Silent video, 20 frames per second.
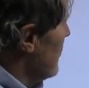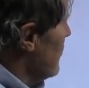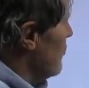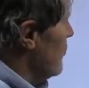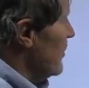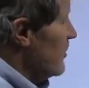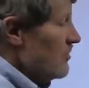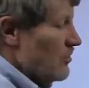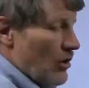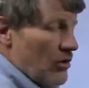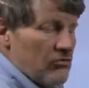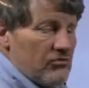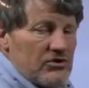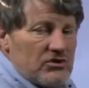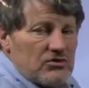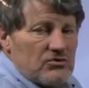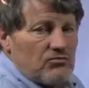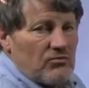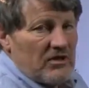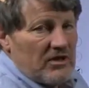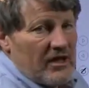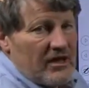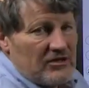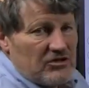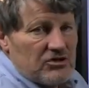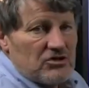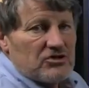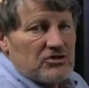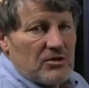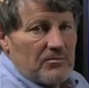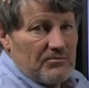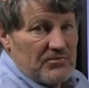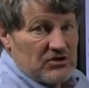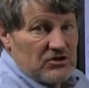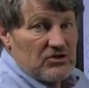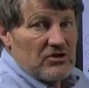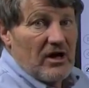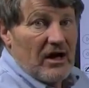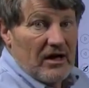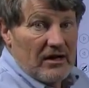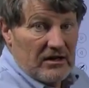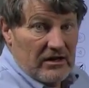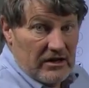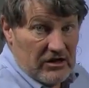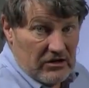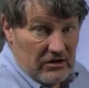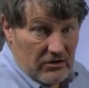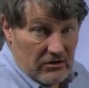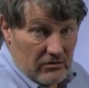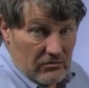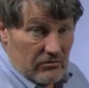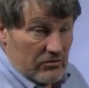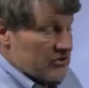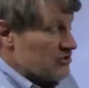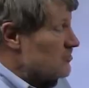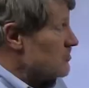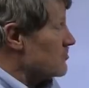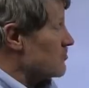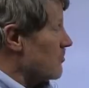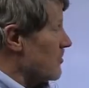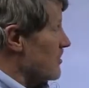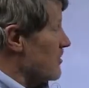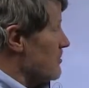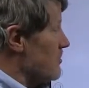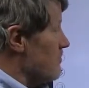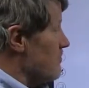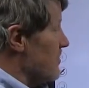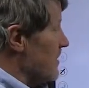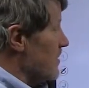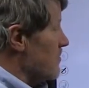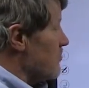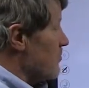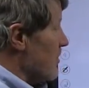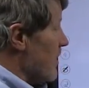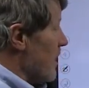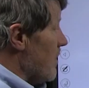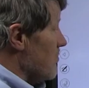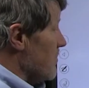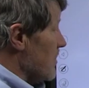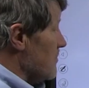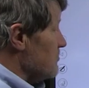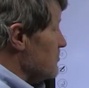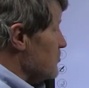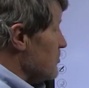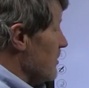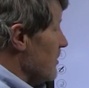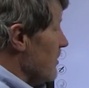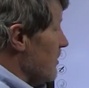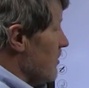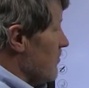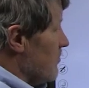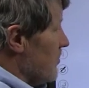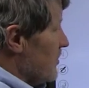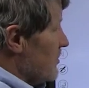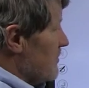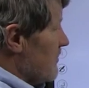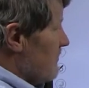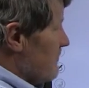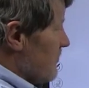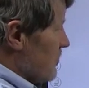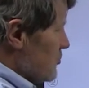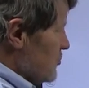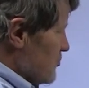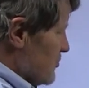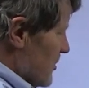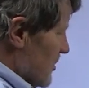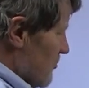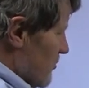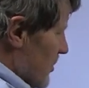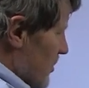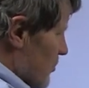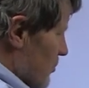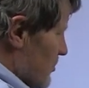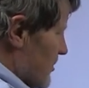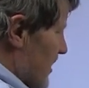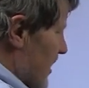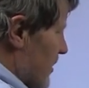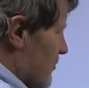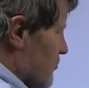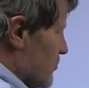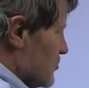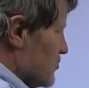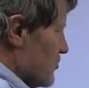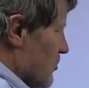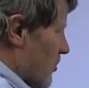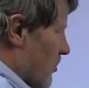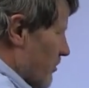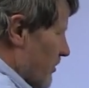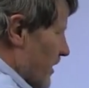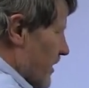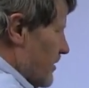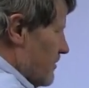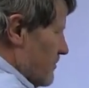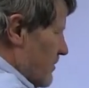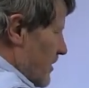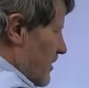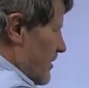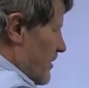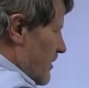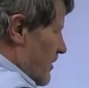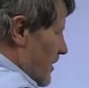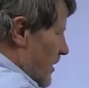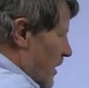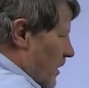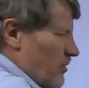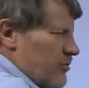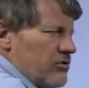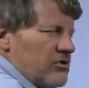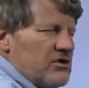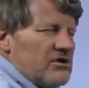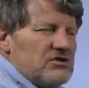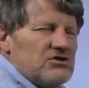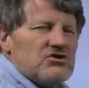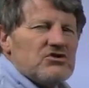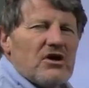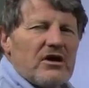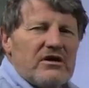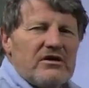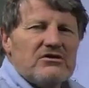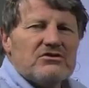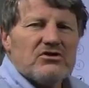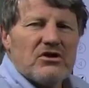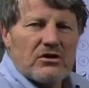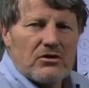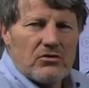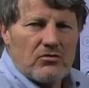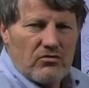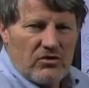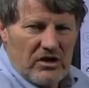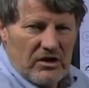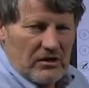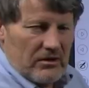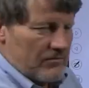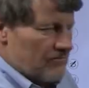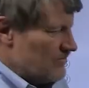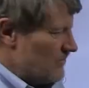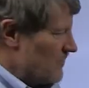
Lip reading: We know this relationship is nonlinear, which is one of the big problems. But the first thing we looked at was, all right, how do these studies agree?